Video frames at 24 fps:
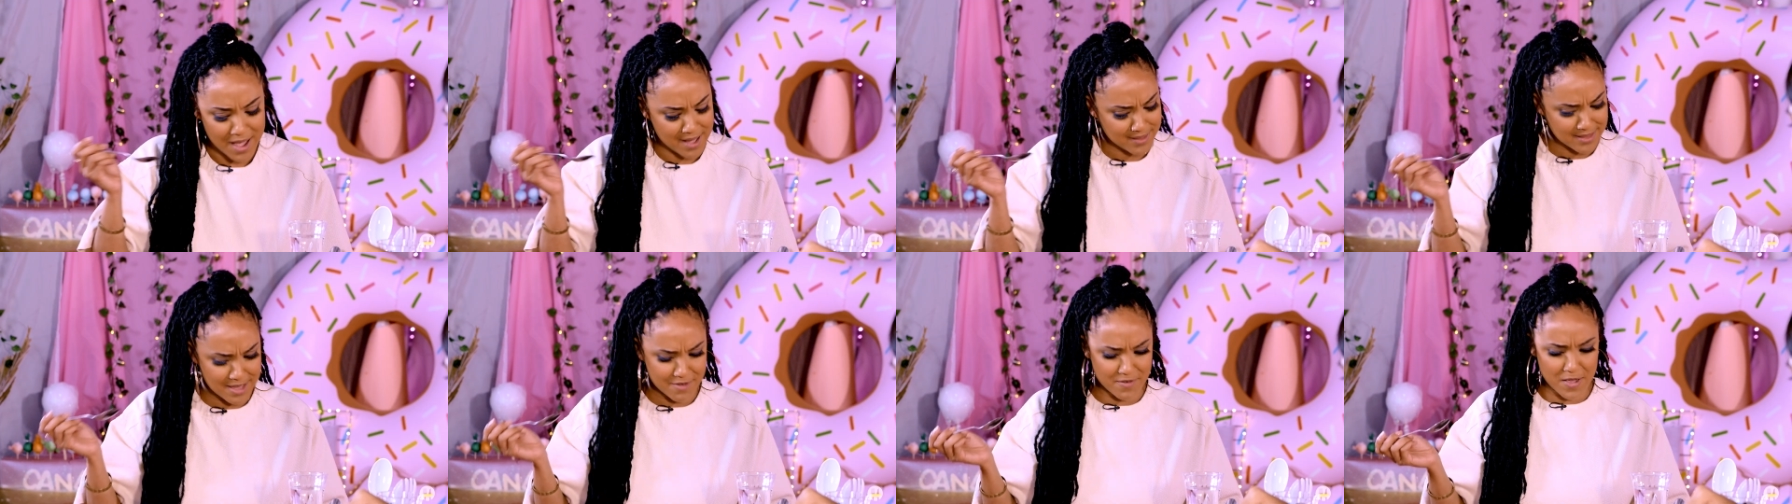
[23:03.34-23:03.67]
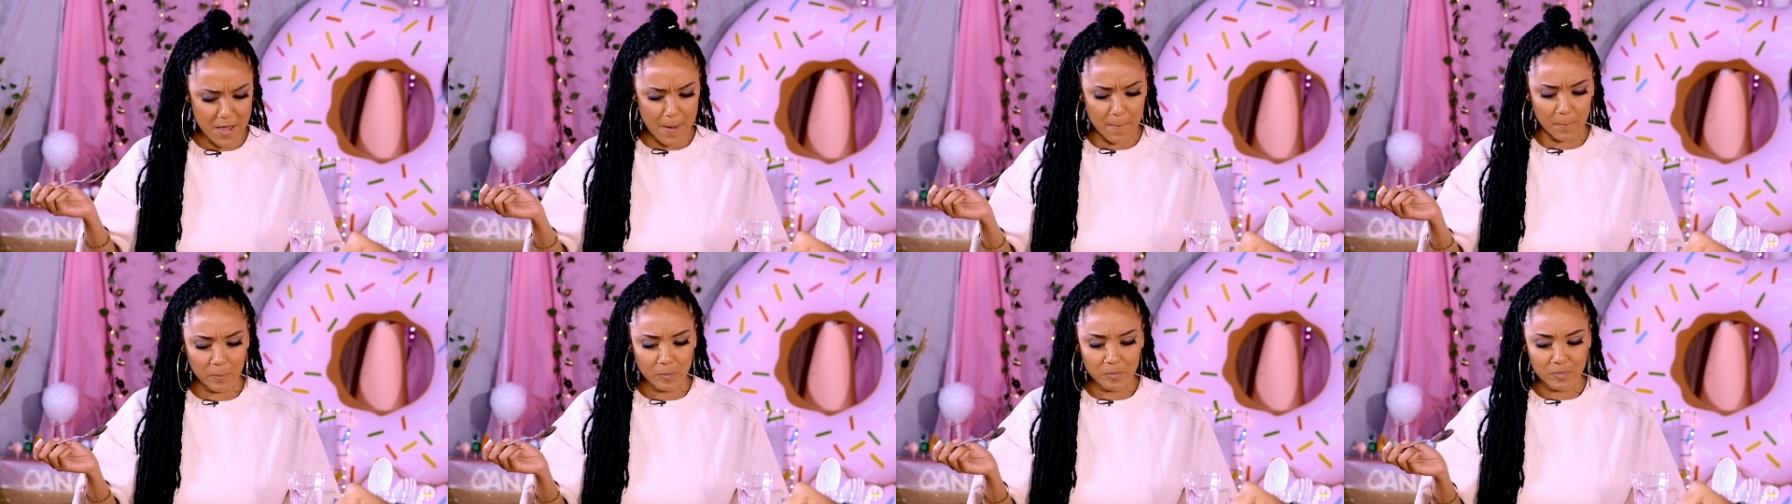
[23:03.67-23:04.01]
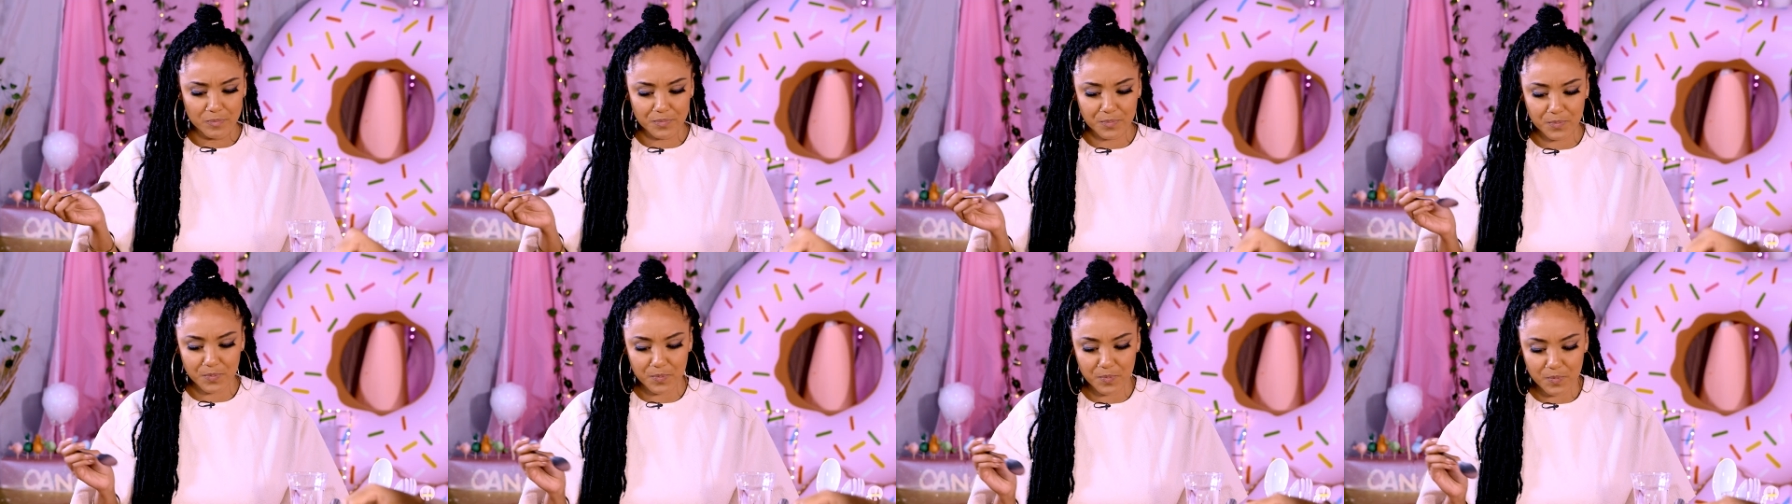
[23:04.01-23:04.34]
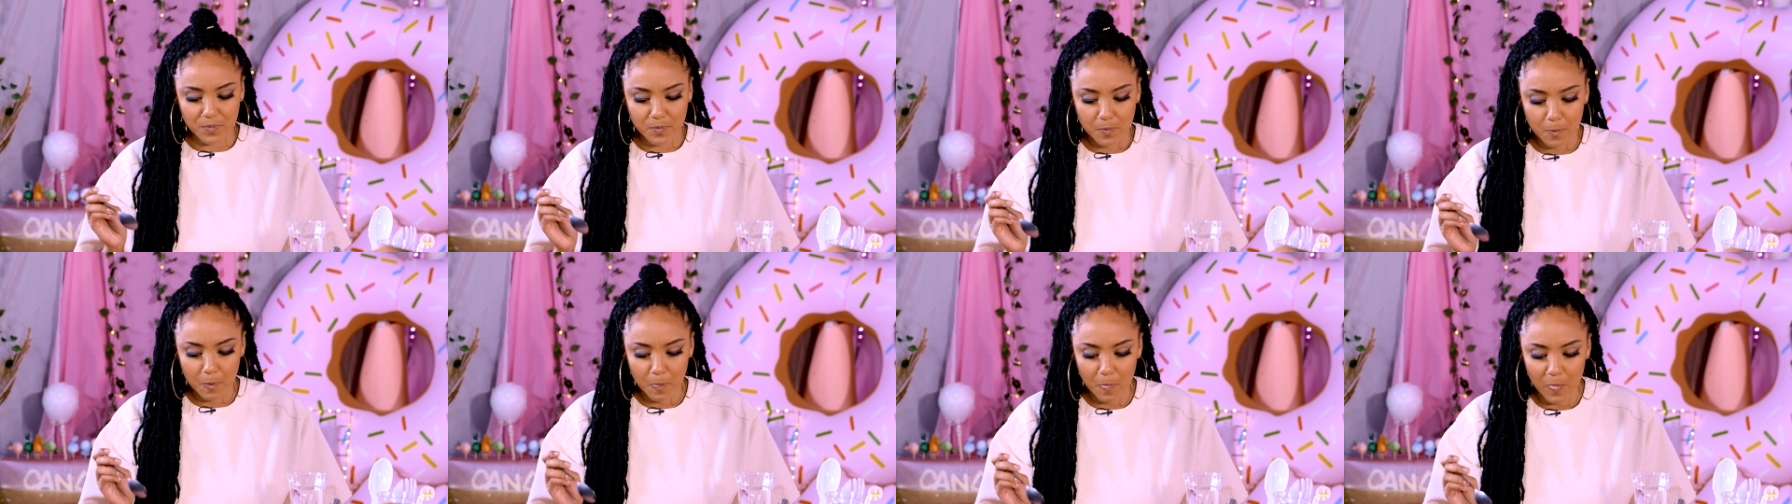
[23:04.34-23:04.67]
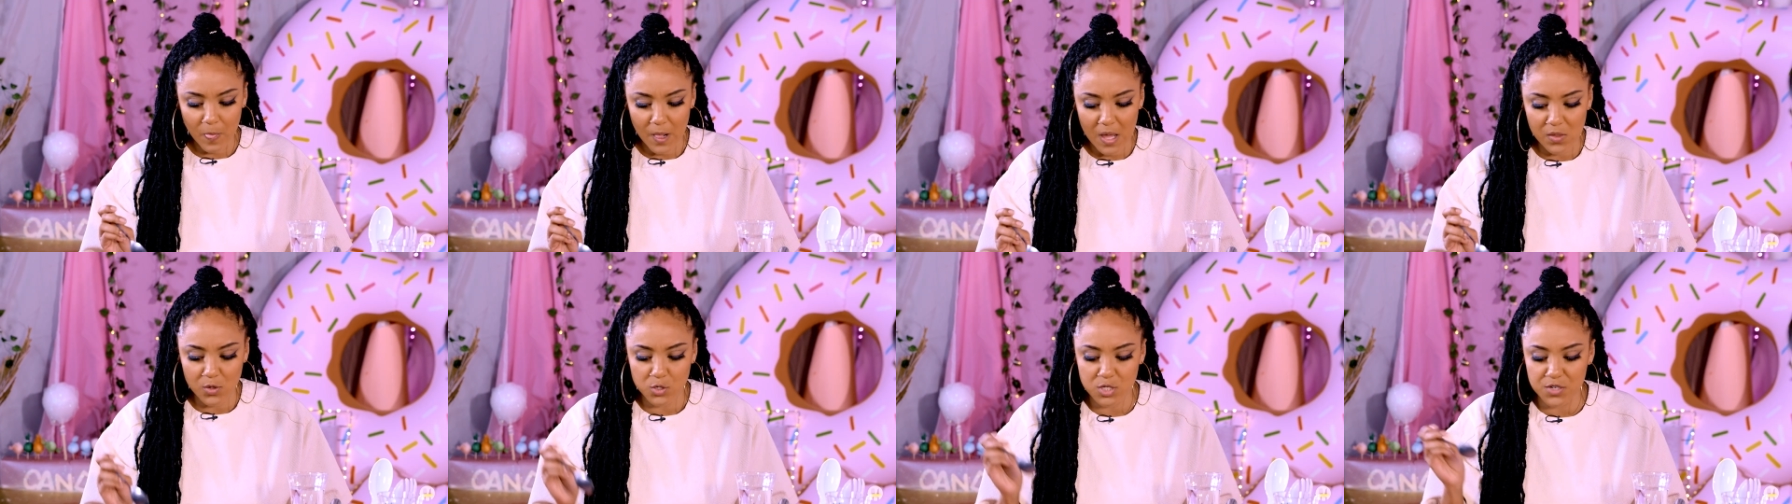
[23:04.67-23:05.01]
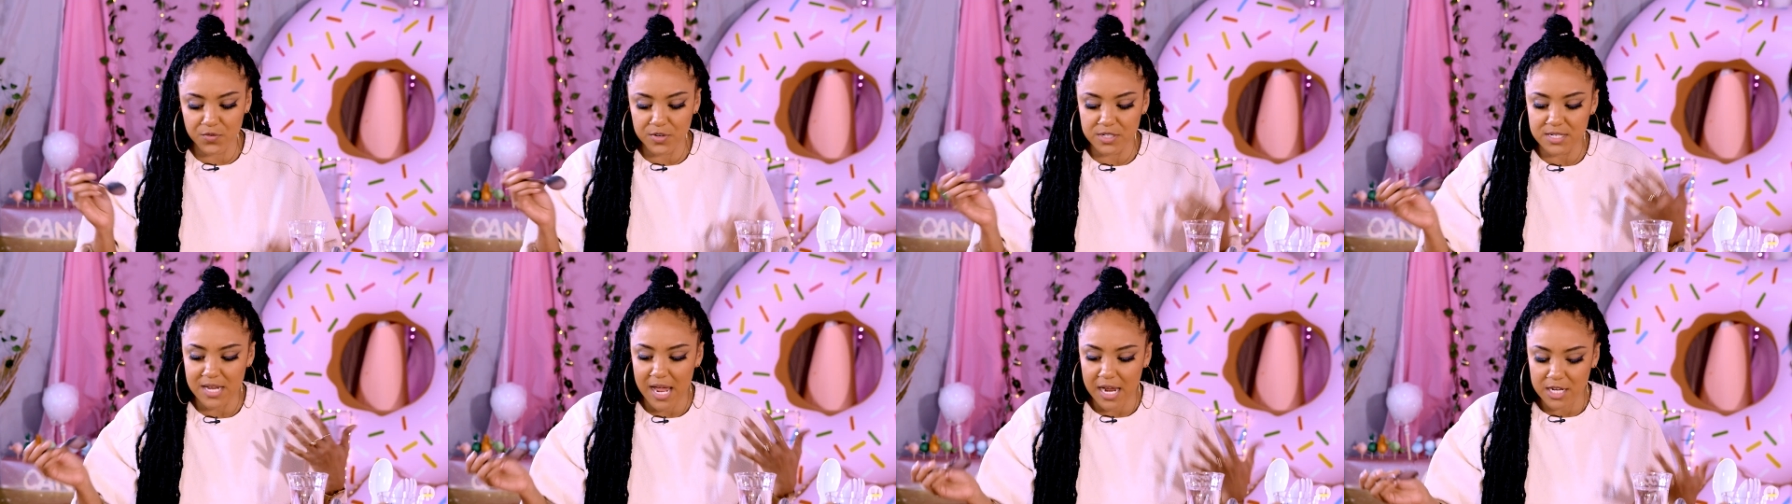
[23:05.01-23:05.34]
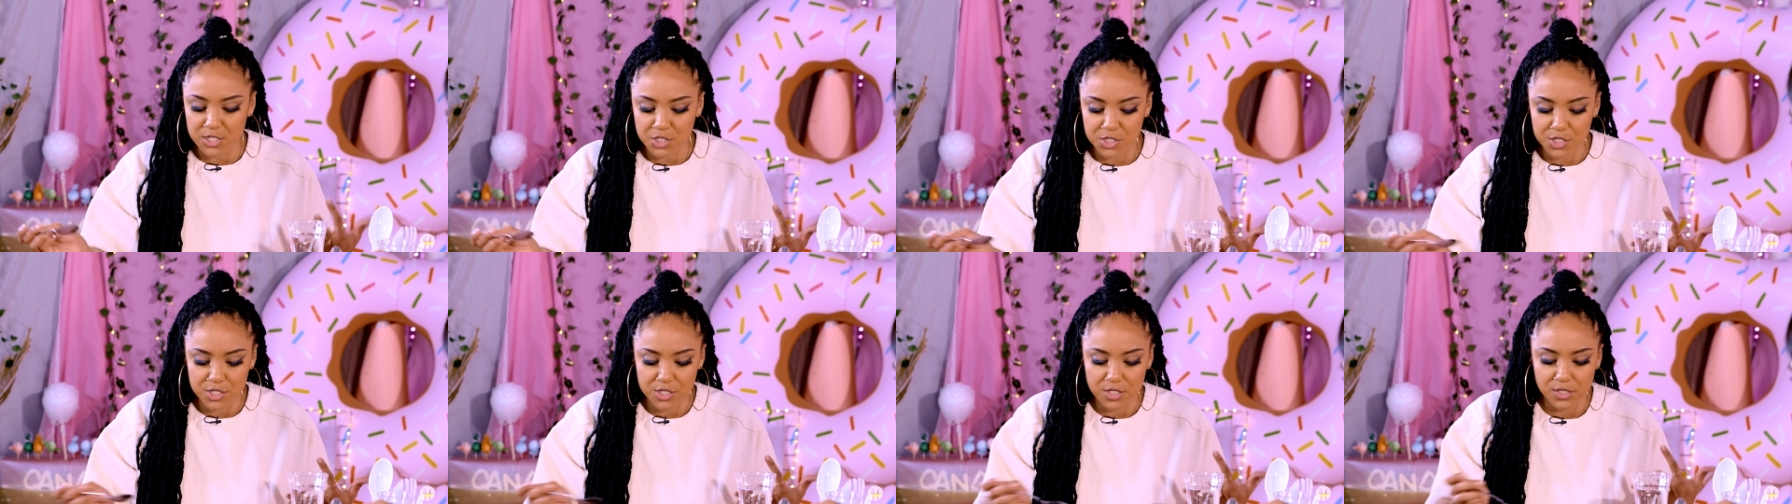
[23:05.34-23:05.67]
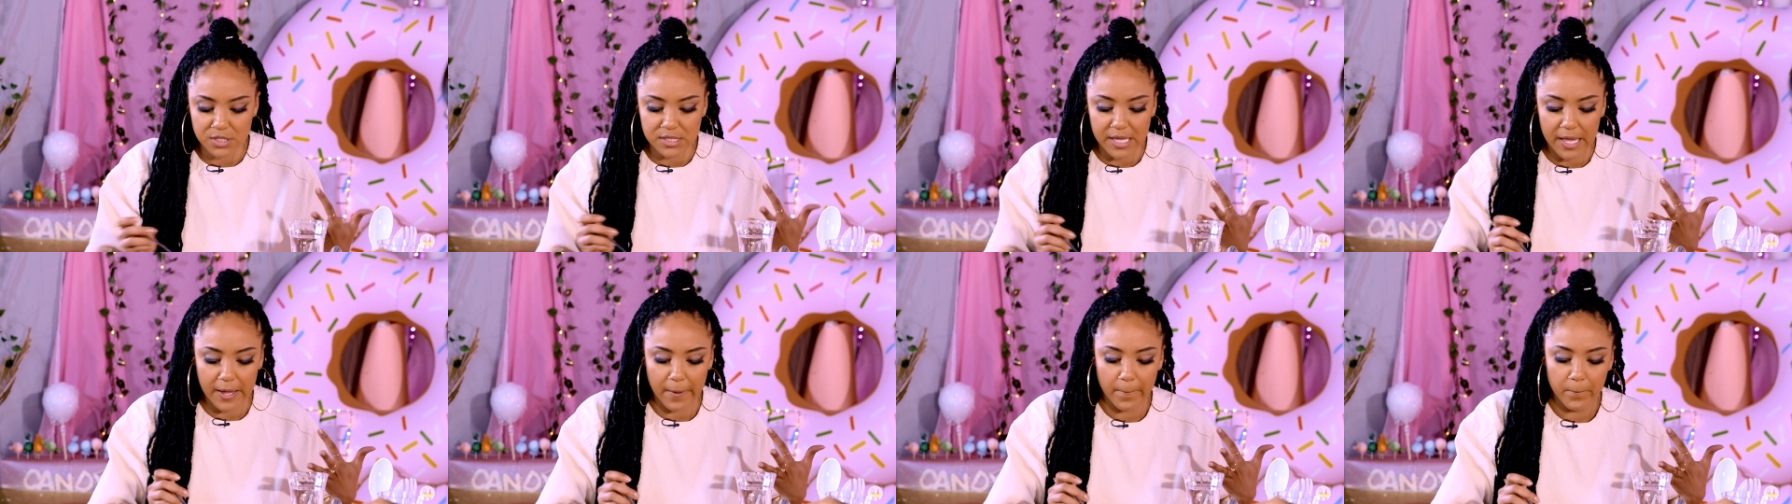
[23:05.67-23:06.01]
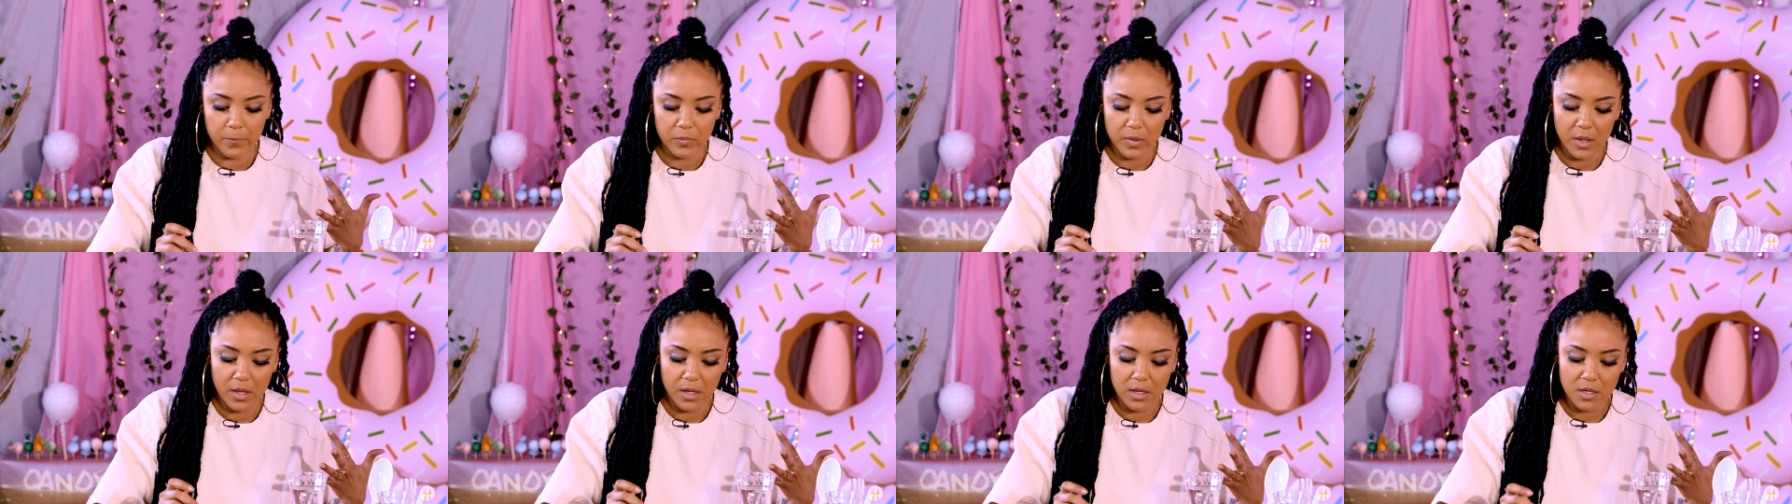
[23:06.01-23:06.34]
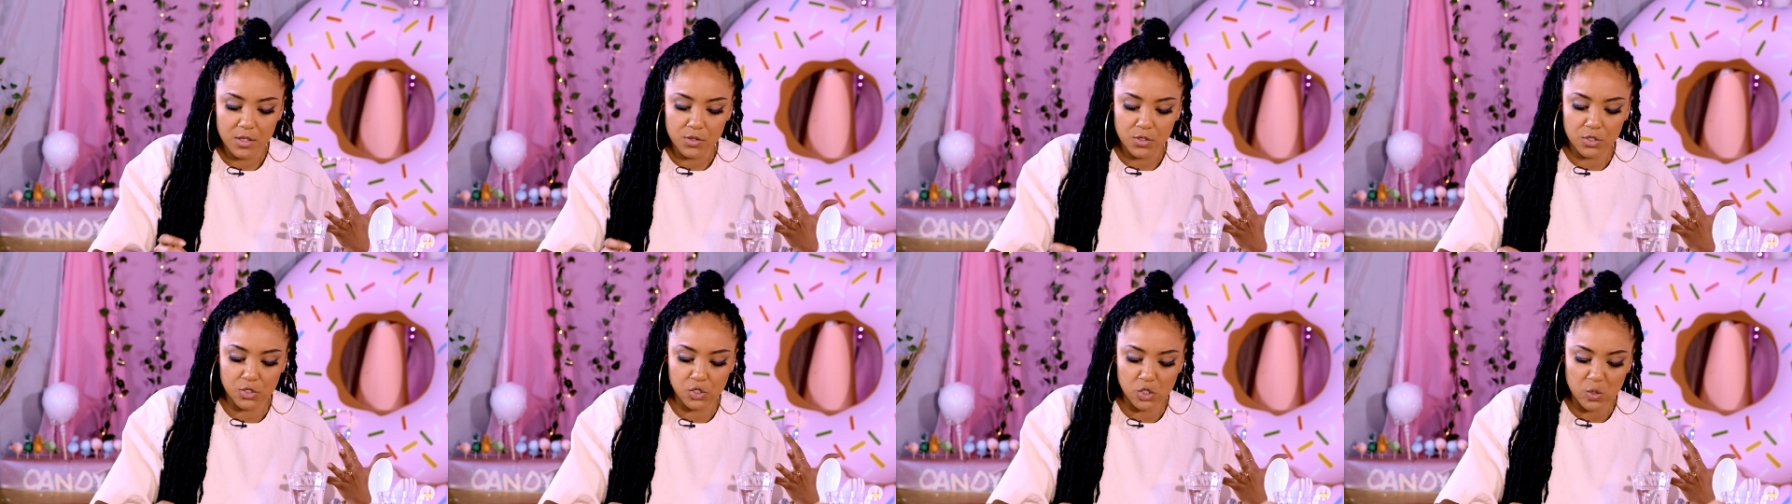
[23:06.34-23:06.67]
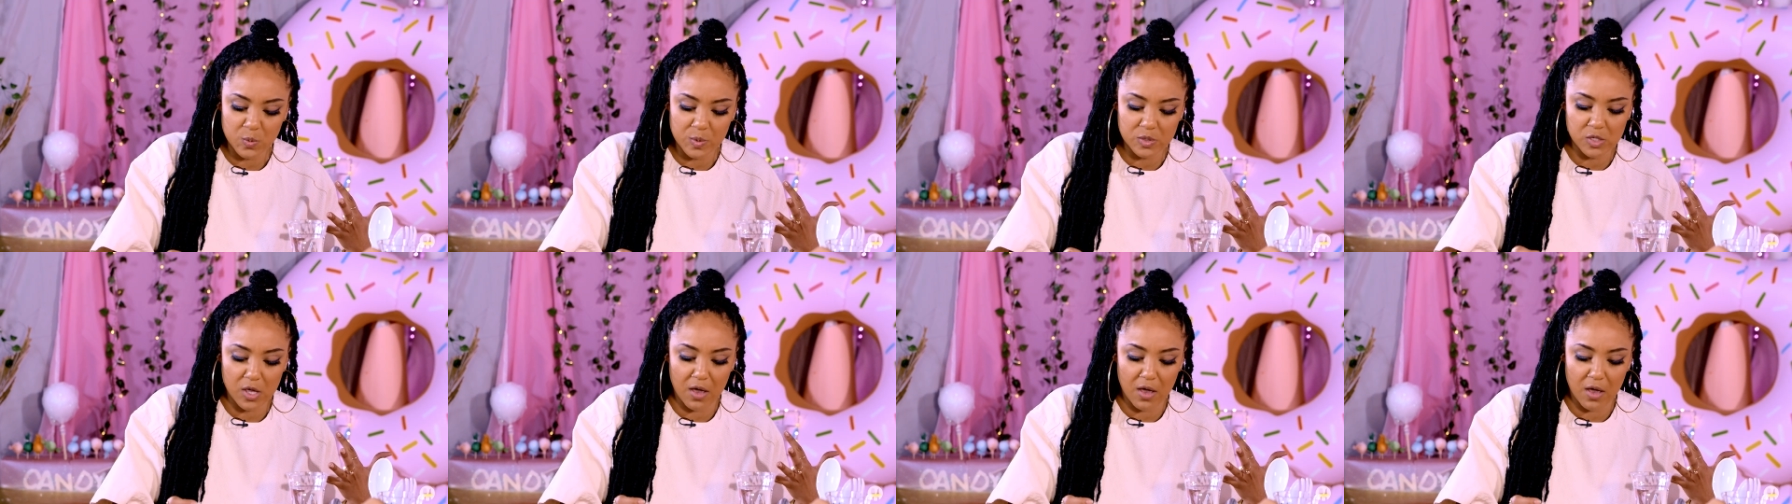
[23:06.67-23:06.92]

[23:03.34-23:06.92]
I love it. Yeah. There's different textures, like the soup is